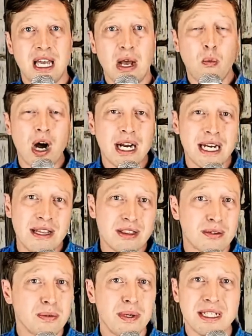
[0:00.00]
And
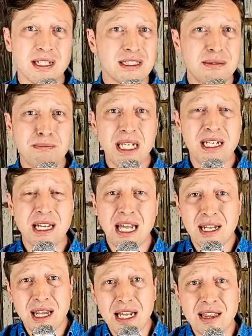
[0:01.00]
walking through it doesn't mean
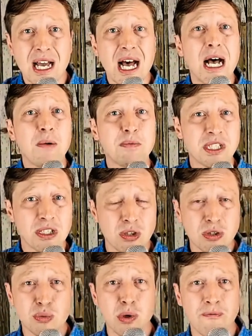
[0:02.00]
that the
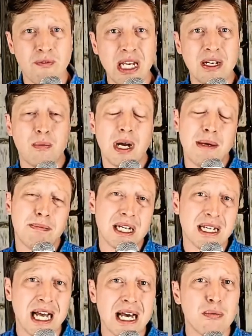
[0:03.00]
obstacles will fade away,
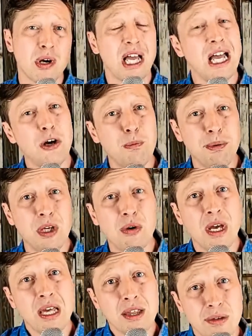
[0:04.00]
but God will help you
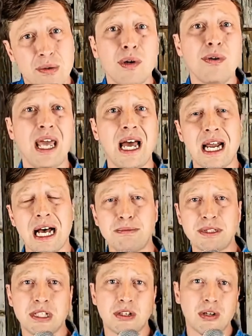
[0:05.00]
through that
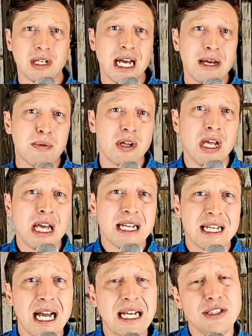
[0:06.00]
obstacle. God will
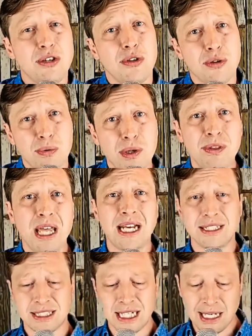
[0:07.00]
guide you through
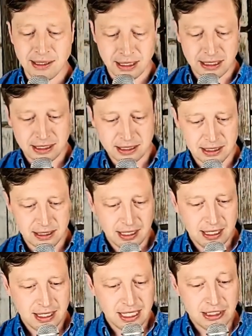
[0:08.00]
that challenge,
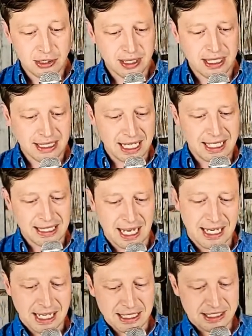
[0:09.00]
that you can take
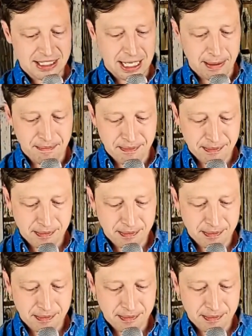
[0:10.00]
that next step.